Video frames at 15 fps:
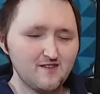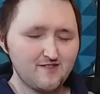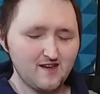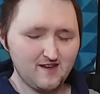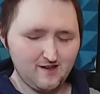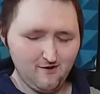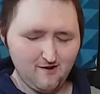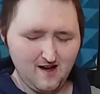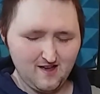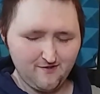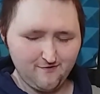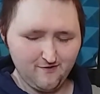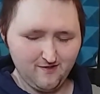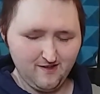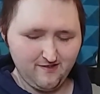Thank you
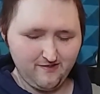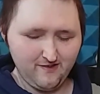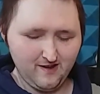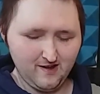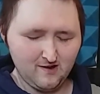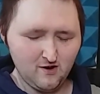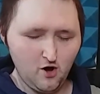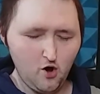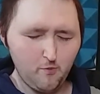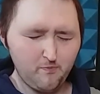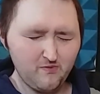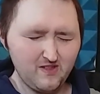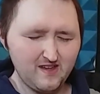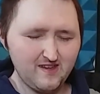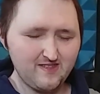guys for listening.
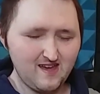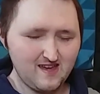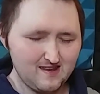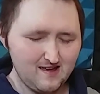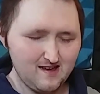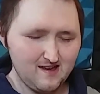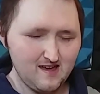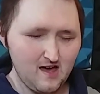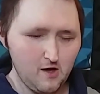Hopefully that